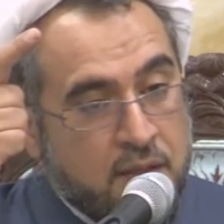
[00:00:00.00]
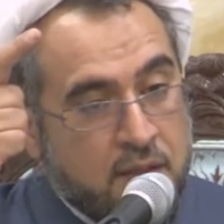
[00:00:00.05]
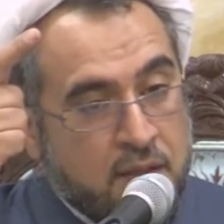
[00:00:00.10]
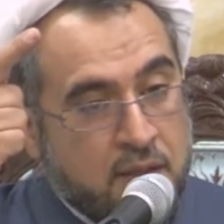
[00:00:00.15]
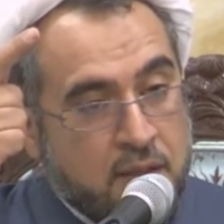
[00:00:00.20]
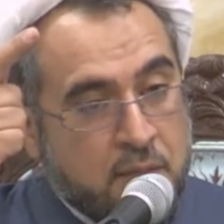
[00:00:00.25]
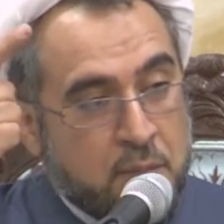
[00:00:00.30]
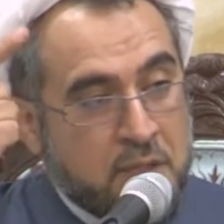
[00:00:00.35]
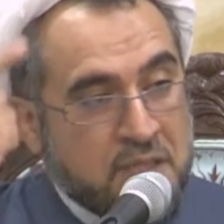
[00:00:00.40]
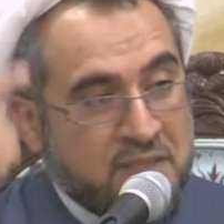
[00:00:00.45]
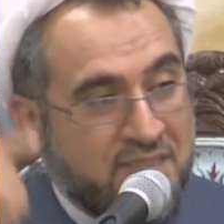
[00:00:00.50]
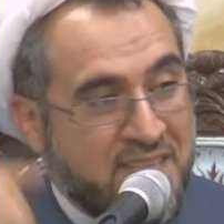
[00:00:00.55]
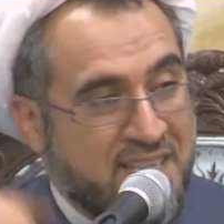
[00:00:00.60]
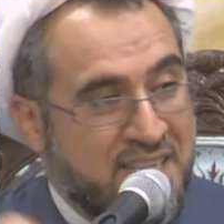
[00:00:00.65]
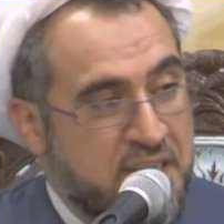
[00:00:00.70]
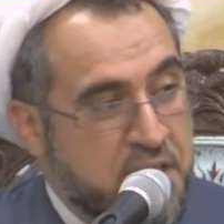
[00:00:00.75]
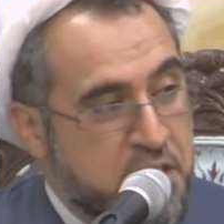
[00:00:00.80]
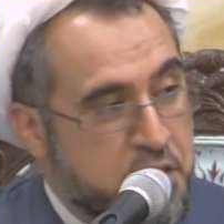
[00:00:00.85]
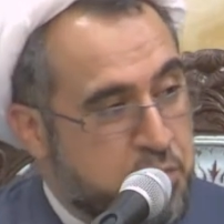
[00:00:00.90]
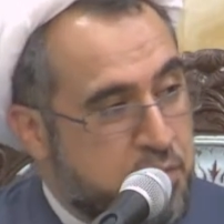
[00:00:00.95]
but we can
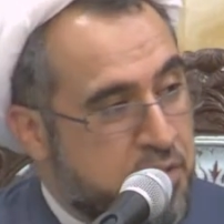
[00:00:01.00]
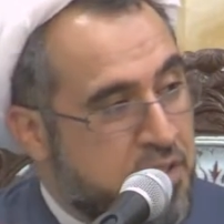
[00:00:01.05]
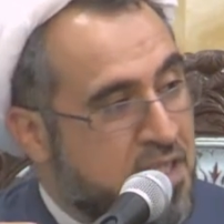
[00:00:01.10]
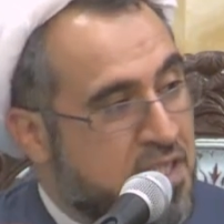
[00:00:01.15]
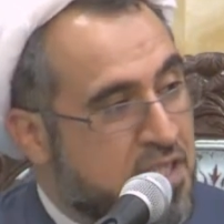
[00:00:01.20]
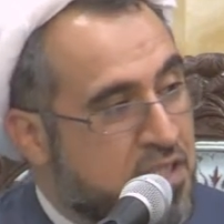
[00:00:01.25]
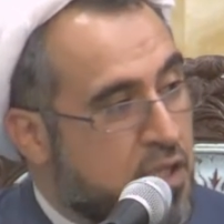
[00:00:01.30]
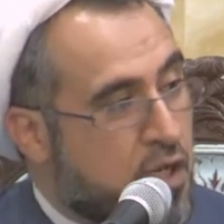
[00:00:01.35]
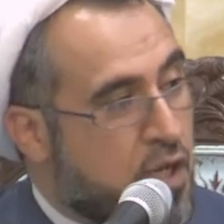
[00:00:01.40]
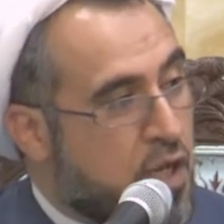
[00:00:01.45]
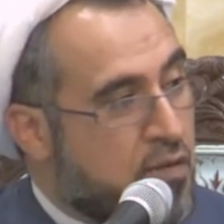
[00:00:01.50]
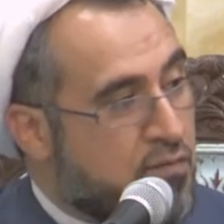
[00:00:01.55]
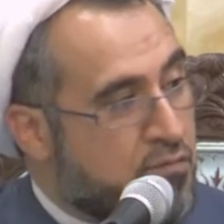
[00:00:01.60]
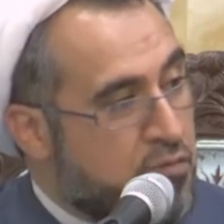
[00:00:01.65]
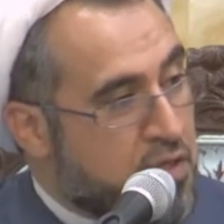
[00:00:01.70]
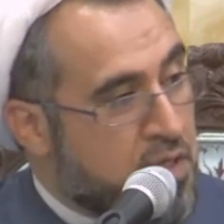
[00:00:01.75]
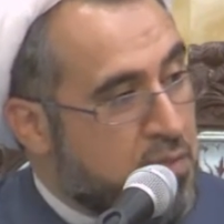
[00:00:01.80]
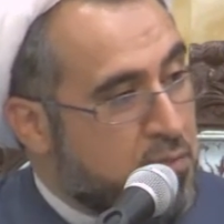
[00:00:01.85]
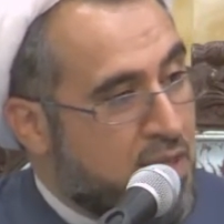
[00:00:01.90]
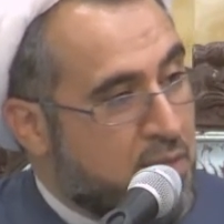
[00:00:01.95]
experience the love for
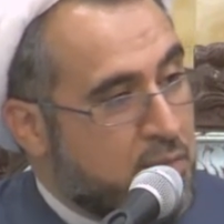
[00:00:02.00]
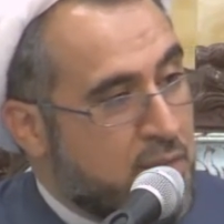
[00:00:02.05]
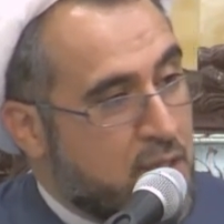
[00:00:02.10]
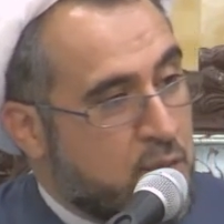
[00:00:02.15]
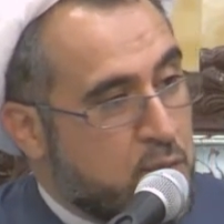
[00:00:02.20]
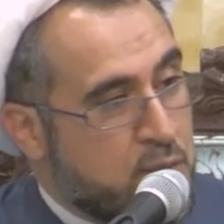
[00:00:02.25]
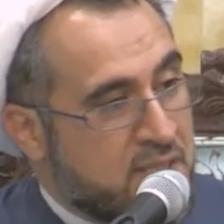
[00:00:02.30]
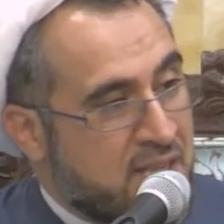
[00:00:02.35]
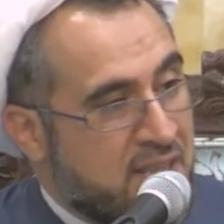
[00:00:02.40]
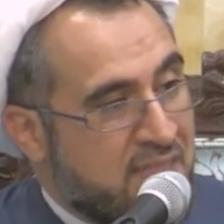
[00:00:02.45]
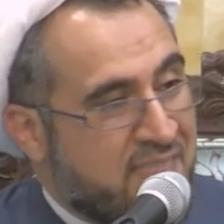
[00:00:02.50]
Imam al Hussein.